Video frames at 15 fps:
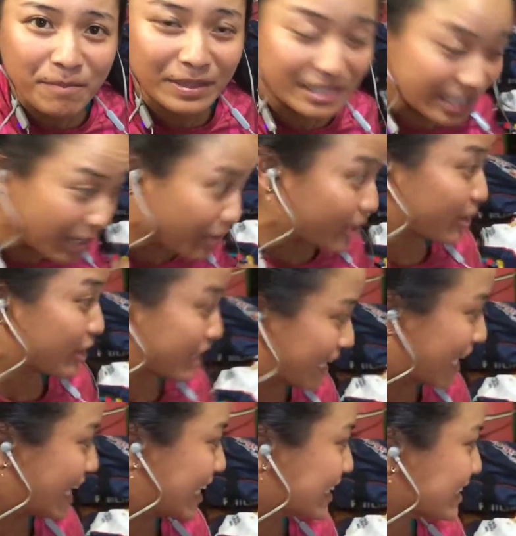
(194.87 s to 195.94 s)
material
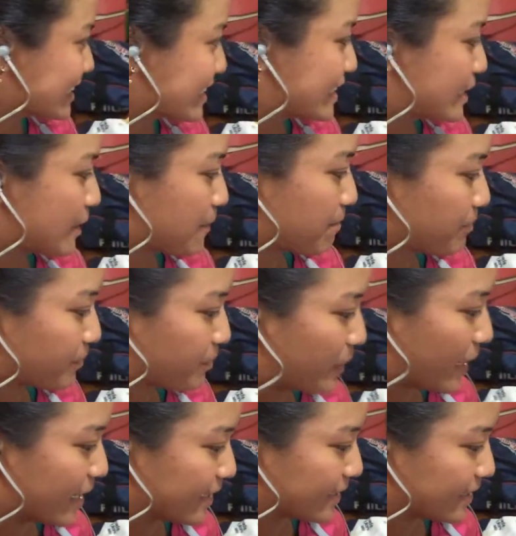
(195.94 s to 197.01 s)
things,
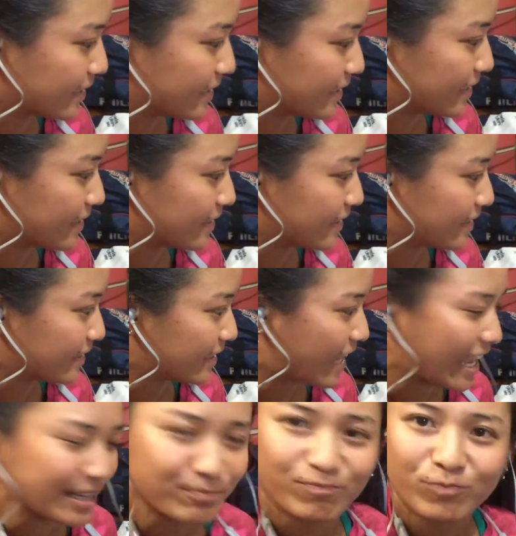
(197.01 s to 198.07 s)
but
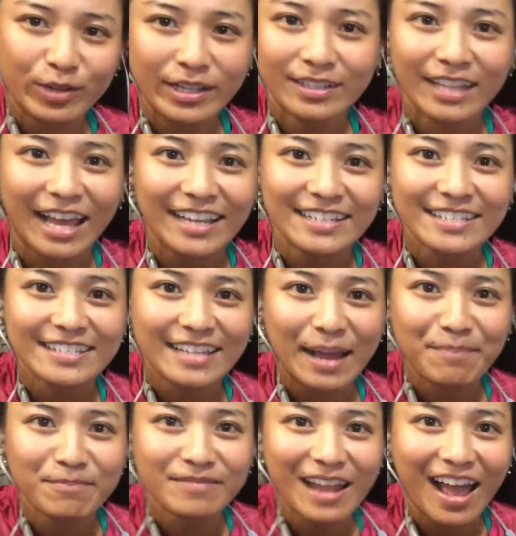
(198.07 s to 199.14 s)
I realized
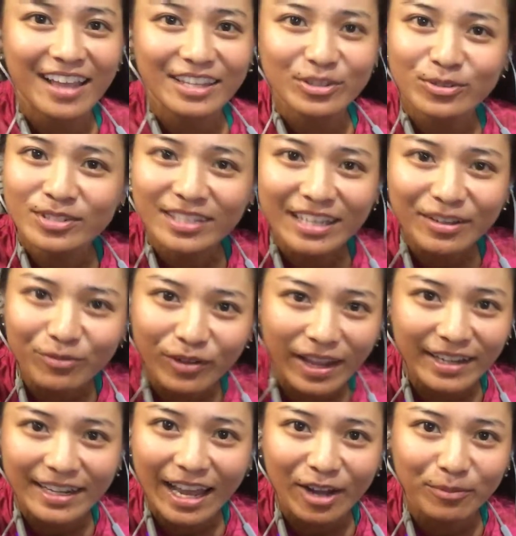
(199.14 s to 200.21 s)
I'm not using it
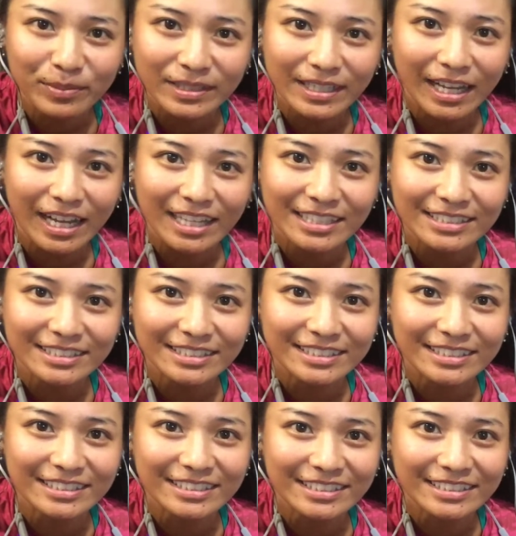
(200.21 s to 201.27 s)
right now
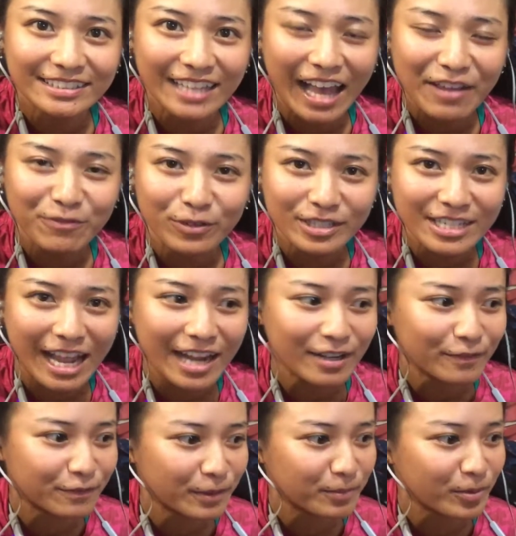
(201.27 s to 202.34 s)
because I've
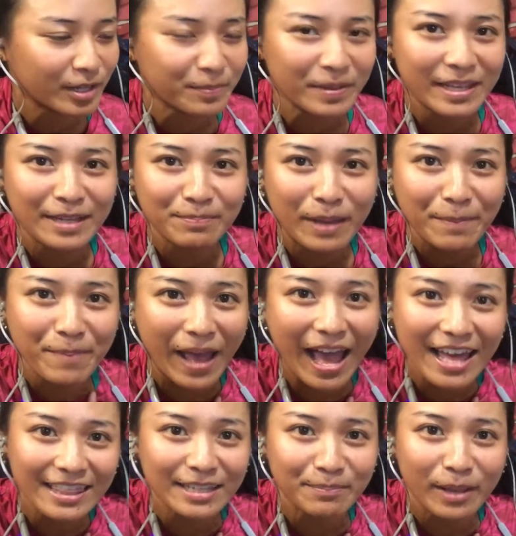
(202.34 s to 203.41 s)
retired from rugby and my
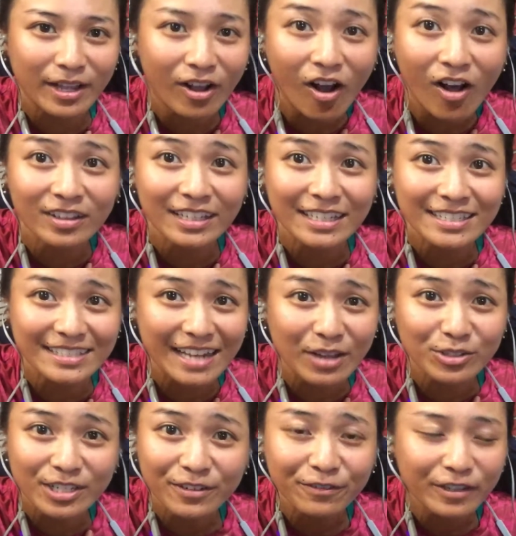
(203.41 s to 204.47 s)
path and my calling is
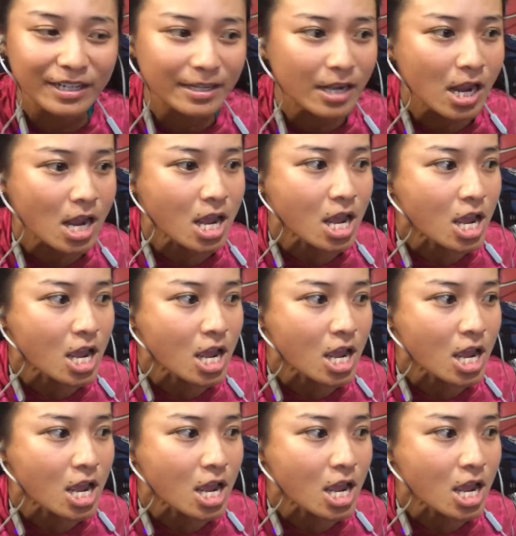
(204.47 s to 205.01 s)
now different.